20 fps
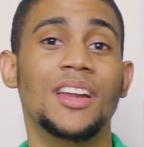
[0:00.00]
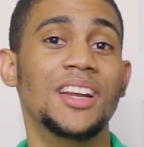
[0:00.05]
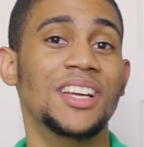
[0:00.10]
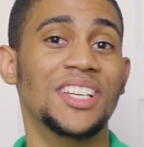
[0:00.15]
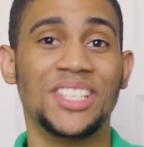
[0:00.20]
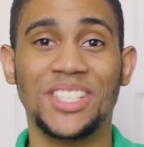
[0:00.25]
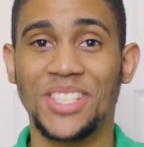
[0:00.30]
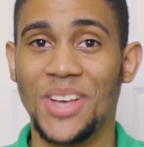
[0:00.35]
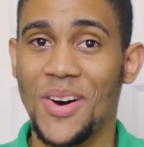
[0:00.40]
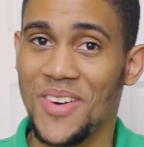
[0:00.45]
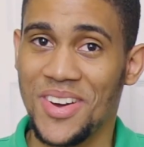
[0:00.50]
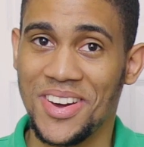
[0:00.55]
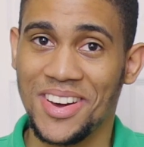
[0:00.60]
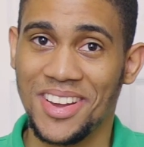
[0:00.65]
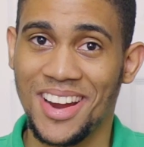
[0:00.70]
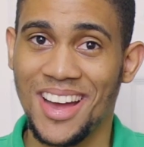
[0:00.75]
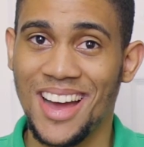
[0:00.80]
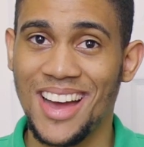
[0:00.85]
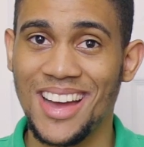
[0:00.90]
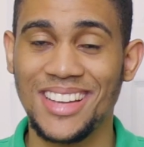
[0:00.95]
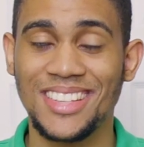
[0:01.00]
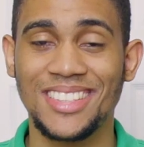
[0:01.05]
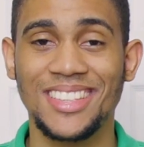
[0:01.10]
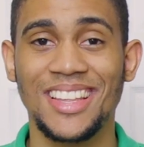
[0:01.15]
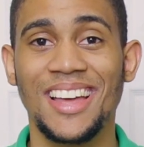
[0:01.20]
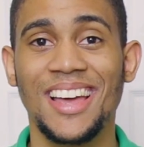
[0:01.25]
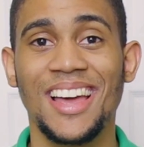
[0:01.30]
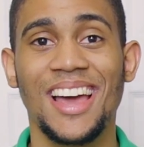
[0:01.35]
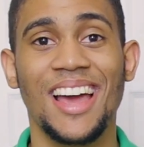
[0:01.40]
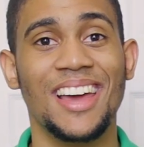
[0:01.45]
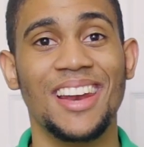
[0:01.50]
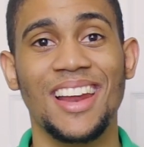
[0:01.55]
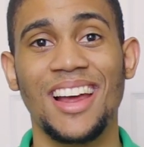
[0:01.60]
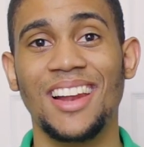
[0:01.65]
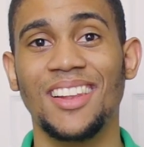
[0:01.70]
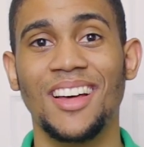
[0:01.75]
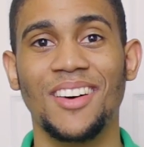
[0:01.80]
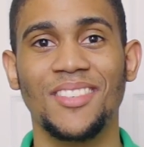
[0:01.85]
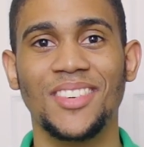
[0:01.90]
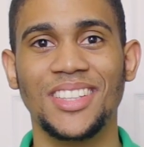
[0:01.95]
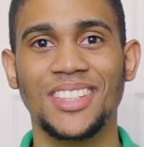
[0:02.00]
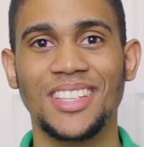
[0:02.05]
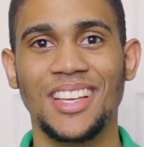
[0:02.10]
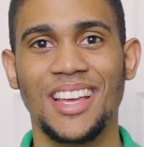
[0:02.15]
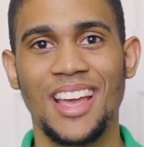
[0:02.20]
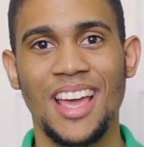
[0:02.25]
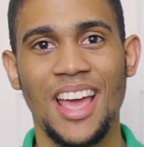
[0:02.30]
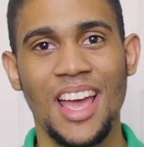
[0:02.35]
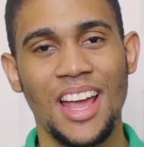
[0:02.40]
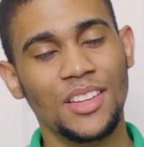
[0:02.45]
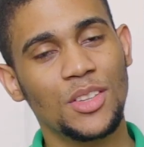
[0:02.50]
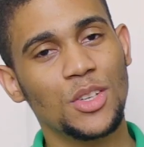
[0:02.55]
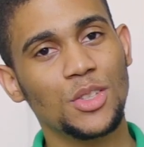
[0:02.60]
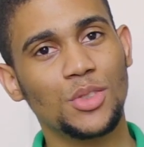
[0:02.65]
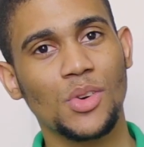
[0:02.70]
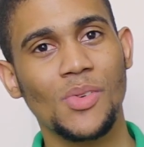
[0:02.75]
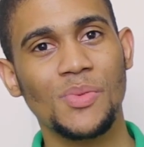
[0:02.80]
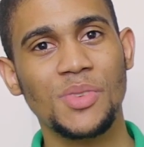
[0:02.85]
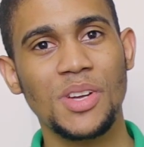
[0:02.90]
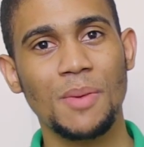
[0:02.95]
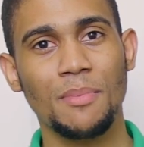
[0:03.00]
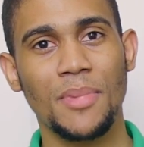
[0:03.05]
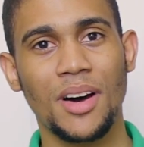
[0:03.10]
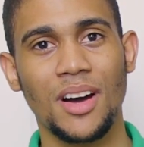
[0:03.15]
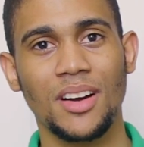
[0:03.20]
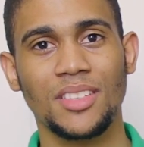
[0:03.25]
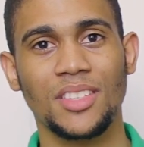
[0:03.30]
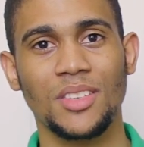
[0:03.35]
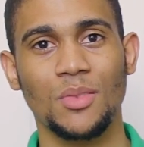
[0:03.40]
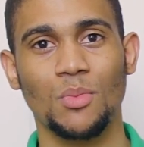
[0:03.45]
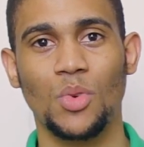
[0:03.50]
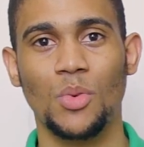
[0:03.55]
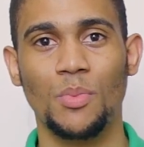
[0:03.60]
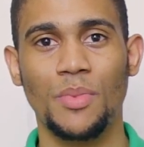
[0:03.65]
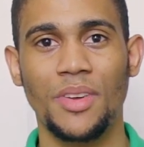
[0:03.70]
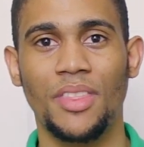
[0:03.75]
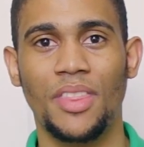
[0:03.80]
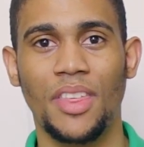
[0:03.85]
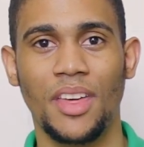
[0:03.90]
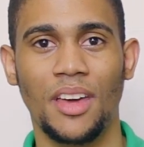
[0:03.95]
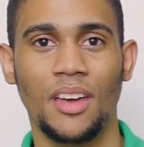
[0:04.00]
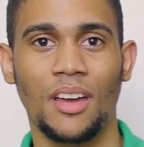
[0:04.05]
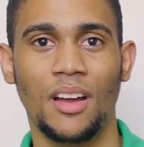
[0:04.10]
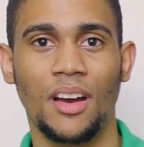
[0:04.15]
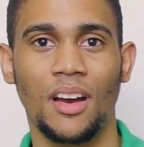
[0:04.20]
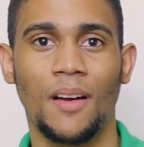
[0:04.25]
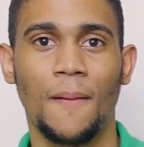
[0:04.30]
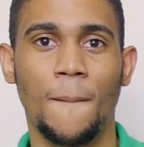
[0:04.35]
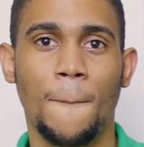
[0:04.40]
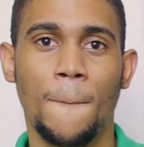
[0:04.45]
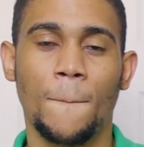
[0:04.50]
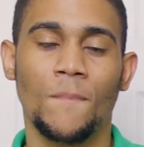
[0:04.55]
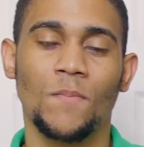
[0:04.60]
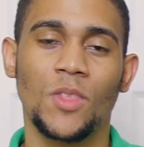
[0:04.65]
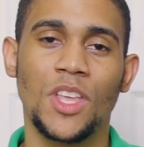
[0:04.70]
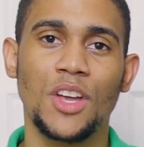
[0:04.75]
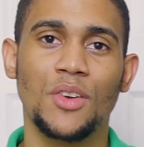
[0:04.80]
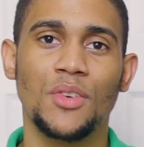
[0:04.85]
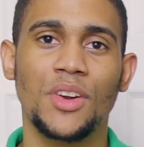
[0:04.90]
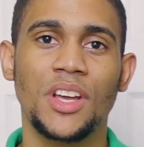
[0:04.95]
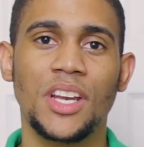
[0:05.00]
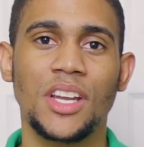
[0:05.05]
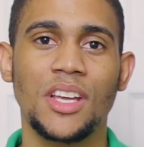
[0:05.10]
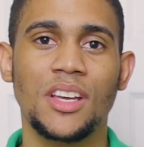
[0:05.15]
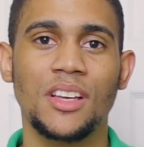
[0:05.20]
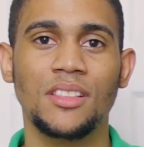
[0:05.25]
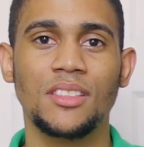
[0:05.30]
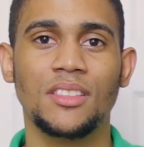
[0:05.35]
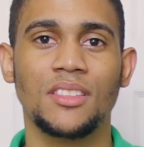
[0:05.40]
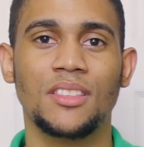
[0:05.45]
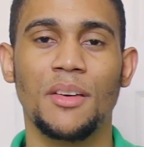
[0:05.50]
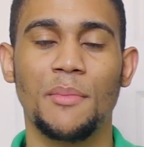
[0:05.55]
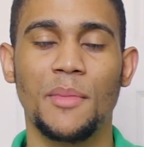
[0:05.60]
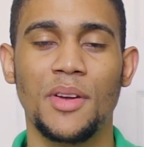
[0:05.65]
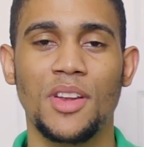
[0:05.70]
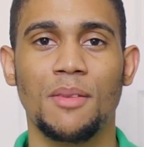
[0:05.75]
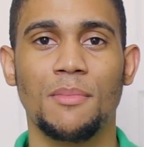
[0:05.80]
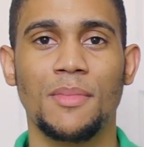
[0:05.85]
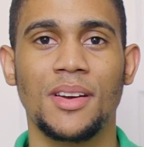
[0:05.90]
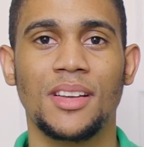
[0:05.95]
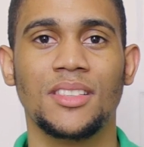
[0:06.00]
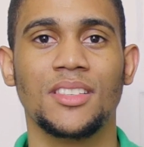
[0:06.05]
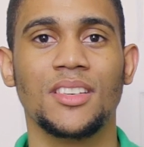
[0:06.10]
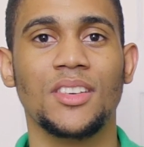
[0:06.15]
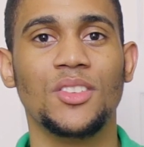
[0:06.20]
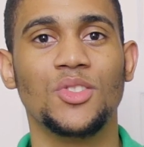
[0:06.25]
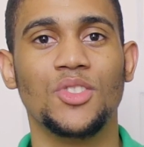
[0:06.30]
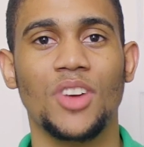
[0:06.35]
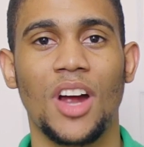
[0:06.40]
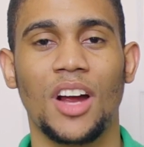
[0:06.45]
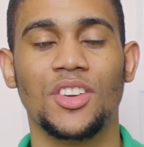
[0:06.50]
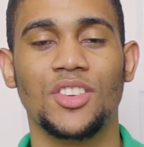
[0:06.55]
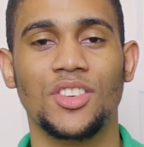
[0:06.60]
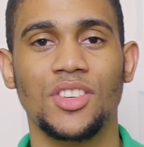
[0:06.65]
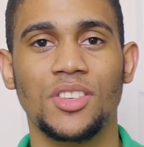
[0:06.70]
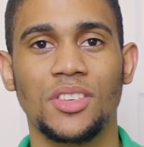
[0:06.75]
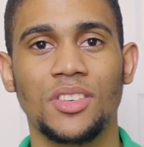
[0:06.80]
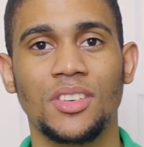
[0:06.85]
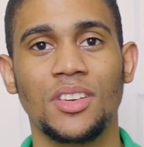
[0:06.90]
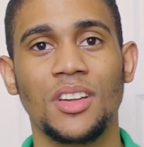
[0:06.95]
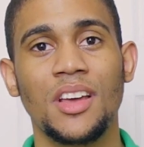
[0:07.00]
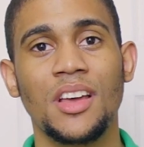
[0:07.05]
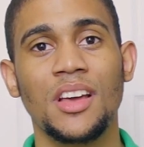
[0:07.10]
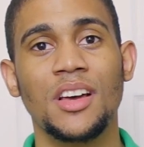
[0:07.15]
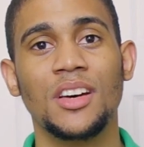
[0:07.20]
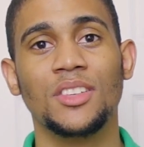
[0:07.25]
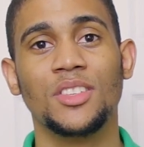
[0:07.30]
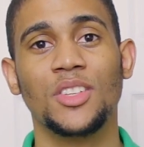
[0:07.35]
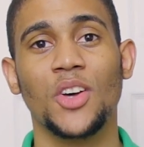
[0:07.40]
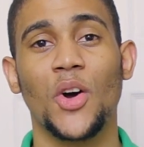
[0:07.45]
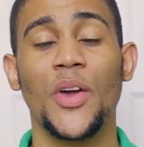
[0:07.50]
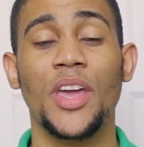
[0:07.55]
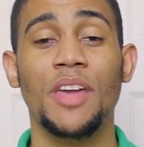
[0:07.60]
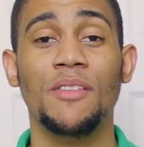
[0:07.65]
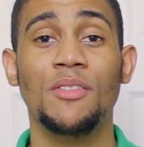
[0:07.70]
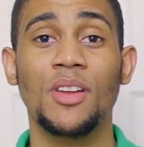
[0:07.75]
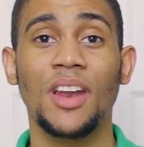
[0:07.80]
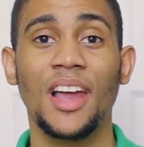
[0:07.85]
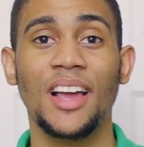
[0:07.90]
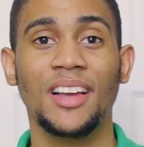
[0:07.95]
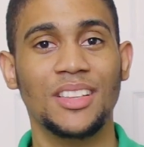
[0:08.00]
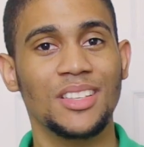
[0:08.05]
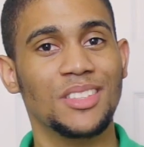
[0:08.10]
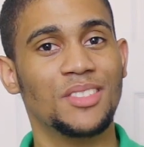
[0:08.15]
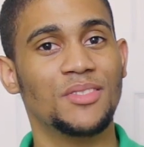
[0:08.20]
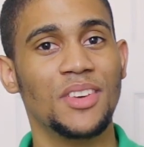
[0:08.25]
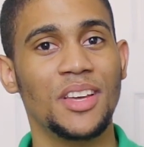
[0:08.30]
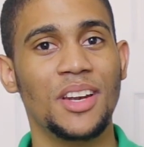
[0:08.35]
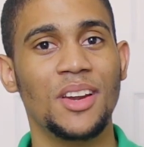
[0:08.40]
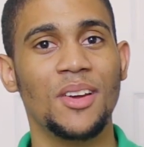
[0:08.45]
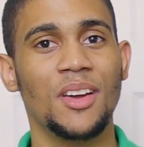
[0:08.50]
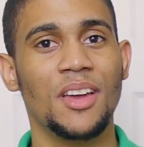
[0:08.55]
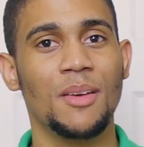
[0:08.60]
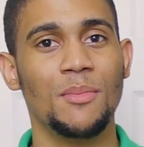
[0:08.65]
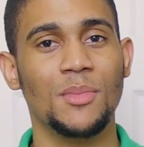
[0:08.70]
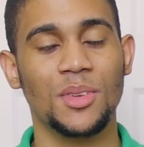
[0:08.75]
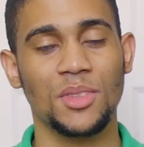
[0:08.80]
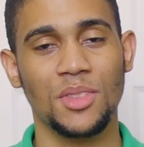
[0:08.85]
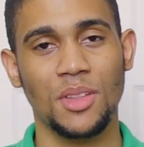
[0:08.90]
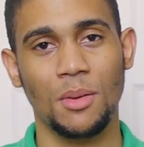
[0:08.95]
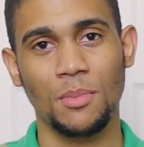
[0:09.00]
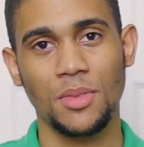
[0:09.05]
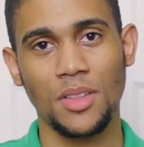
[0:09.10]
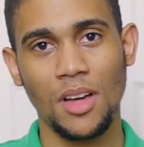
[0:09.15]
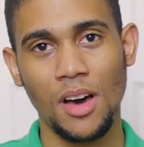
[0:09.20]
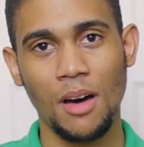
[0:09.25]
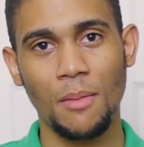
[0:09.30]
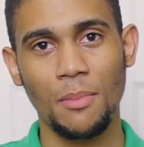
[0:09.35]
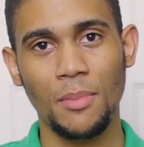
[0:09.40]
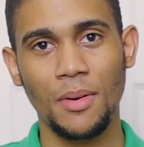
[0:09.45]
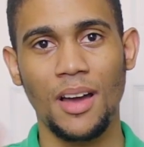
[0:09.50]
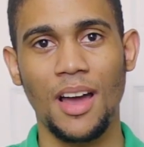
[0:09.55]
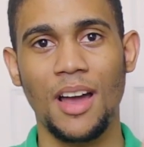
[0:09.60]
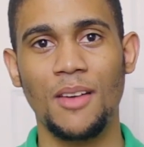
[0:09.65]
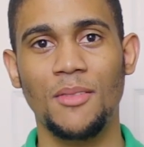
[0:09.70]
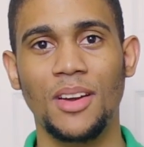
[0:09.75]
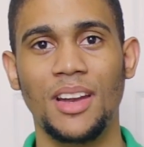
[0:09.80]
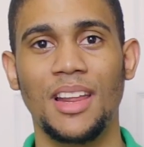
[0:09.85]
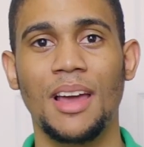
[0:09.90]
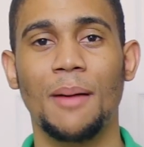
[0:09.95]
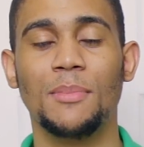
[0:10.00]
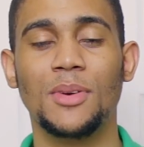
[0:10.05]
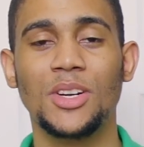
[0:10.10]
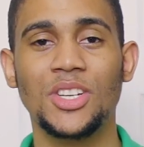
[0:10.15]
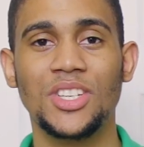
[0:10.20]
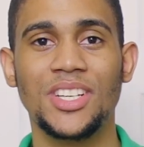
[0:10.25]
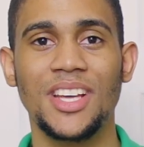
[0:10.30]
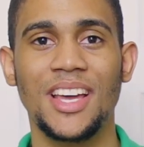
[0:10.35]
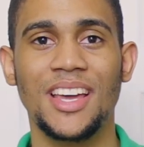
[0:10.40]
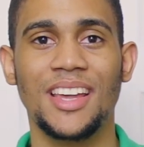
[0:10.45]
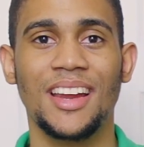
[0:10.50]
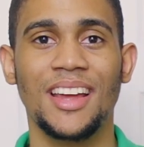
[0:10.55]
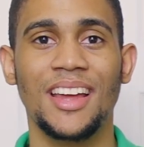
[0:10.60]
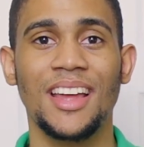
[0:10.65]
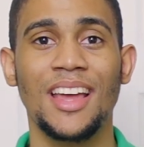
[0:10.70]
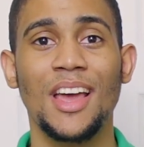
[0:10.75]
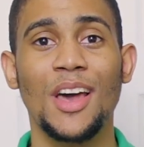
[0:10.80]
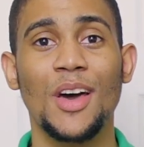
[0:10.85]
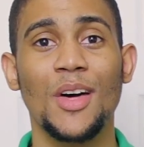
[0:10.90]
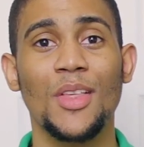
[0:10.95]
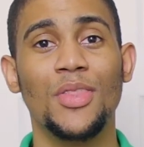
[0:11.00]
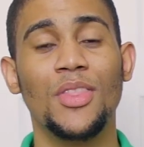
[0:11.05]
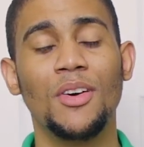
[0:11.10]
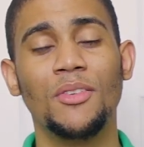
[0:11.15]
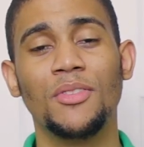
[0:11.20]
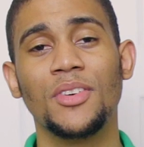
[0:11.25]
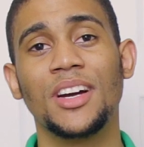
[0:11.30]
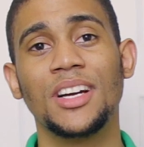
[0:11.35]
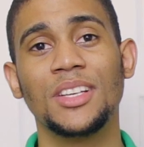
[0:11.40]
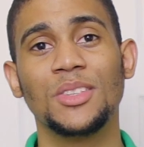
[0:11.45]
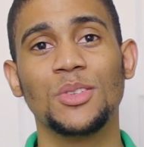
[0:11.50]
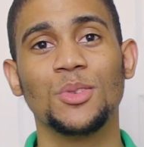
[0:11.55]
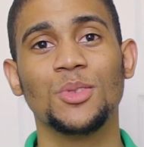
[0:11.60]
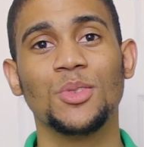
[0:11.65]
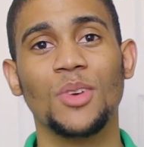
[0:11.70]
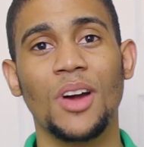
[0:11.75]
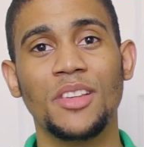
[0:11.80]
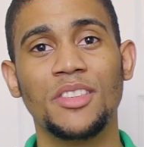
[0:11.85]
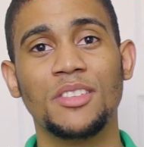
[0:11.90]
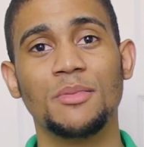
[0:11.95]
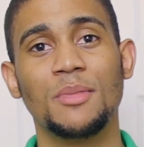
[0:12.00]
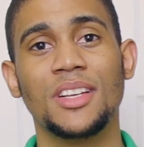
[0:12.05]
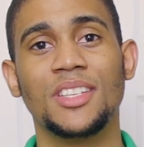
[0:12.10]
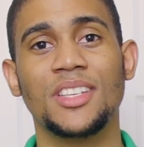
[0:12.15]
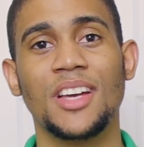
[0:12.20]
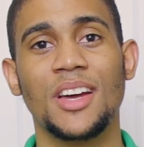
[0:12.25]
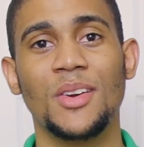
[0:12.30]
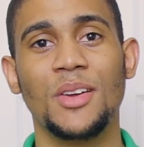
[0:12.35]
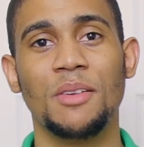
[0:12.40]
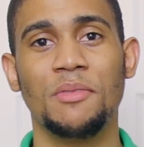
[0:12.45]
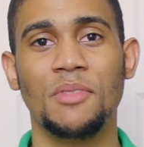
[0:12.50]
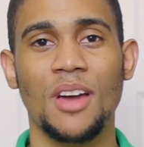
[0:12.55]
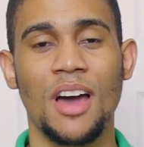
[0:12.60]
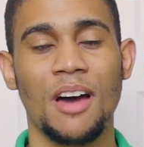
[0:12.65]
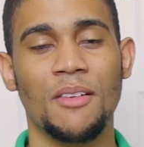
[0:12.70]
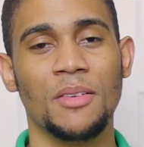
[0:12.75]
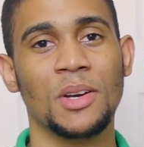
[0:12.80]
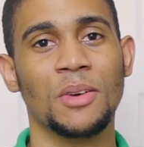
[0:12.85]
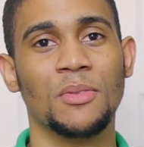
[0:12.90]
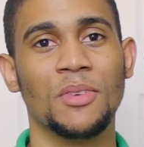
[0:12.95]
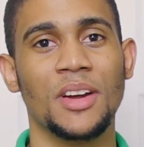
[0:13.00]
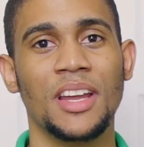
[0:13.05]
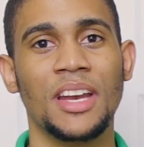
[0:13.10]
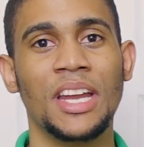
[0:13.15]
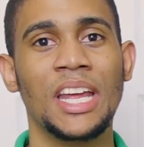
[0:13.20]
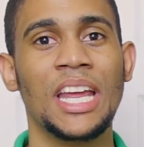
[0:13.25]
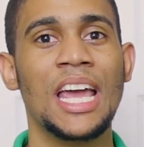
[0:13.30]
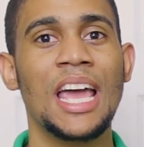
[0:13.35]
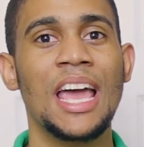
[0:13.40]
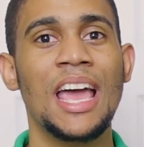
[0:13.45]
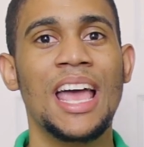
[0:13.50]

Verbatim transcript: It is so good, guys, and I love it. In the description box will be the ingredients, the measurements, instruction. So if you like this video, give me a thumbs up. I really appreciate it. Don't forget to subscribe to my channel if you haven't already.